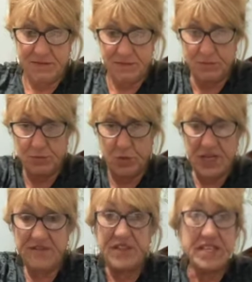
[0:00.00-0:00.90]
one
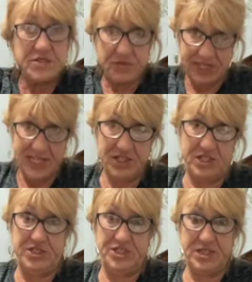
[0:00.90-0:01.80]
of these
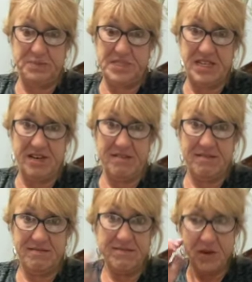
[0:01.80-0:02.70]
relationships here.
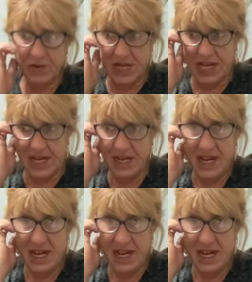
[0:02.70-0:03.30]
Okay.